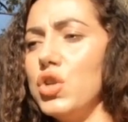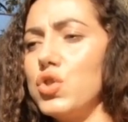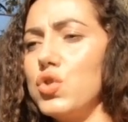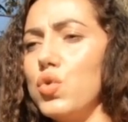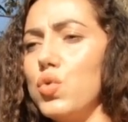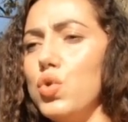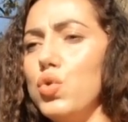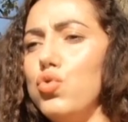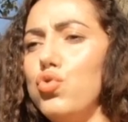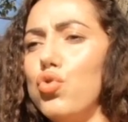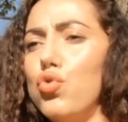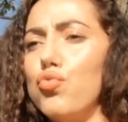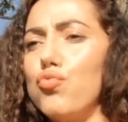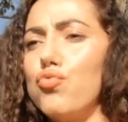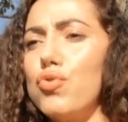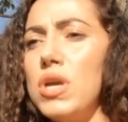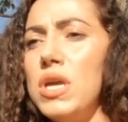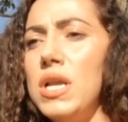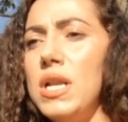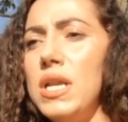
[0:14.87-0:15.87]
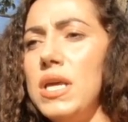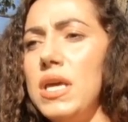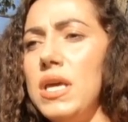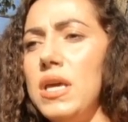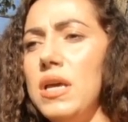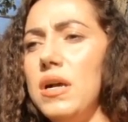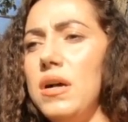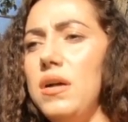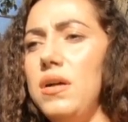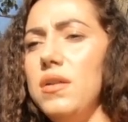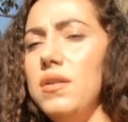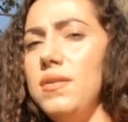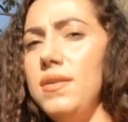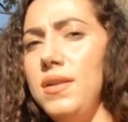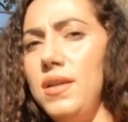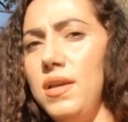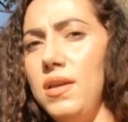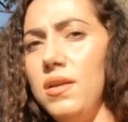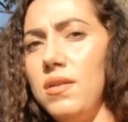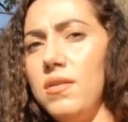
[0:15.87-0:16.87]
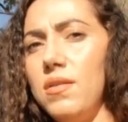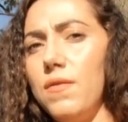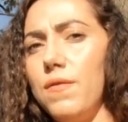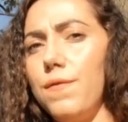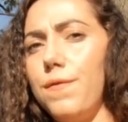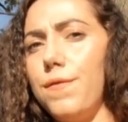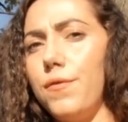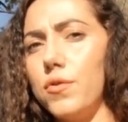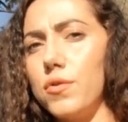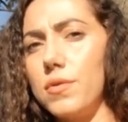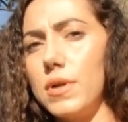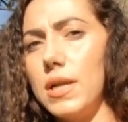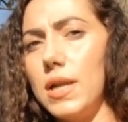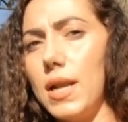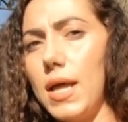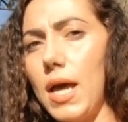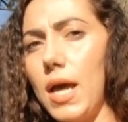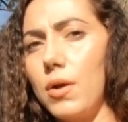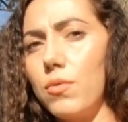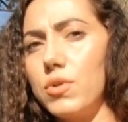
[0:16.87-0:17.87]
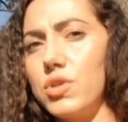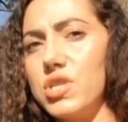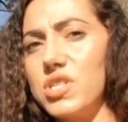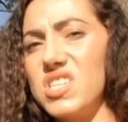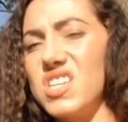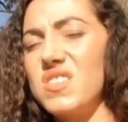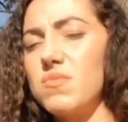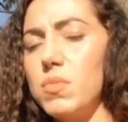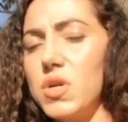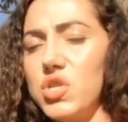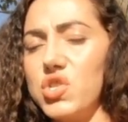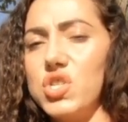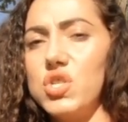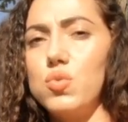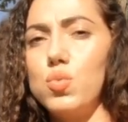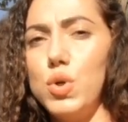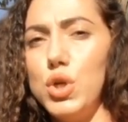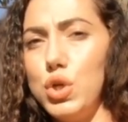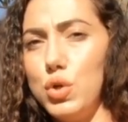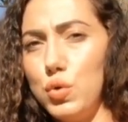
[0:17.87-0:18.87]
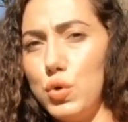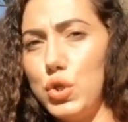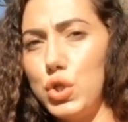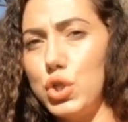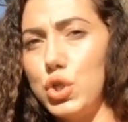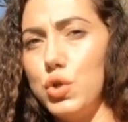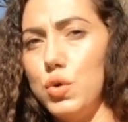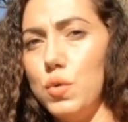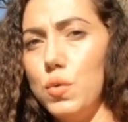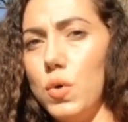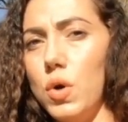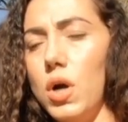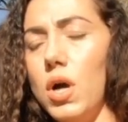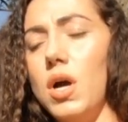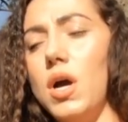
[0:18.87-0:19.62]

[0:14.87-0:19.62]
so you don't really need foreign languages as much as we used to.